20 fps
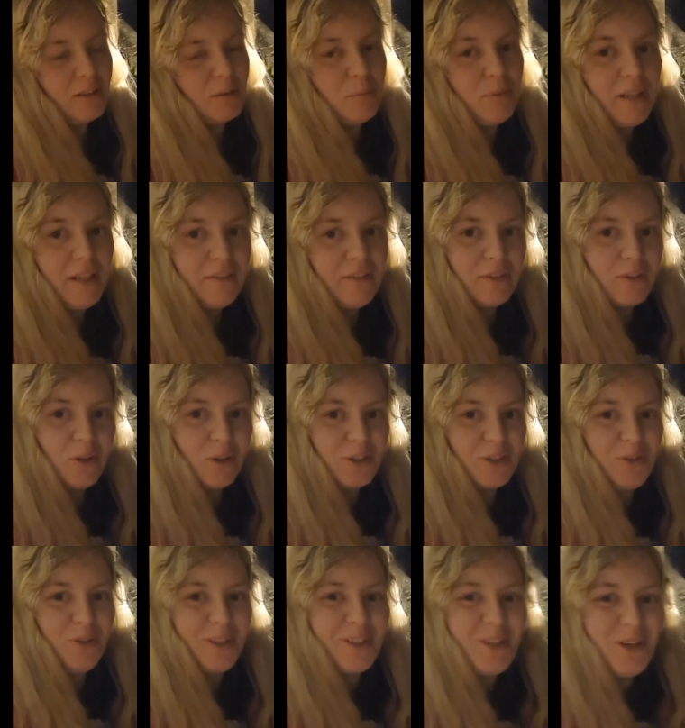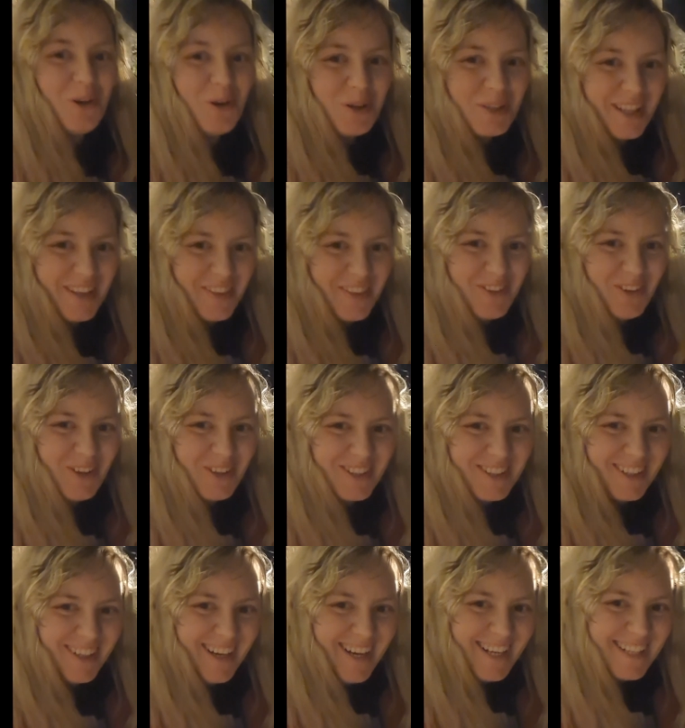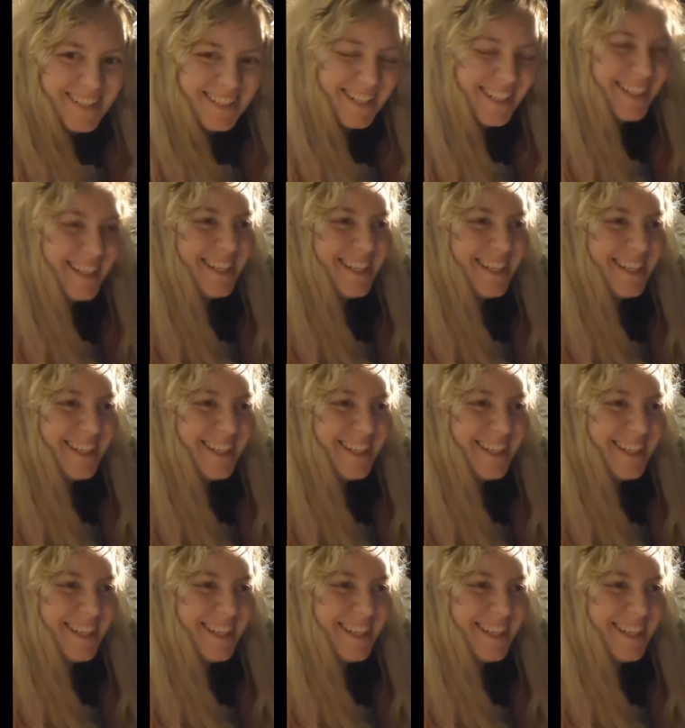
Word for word: Completely forgot to record at the dockside.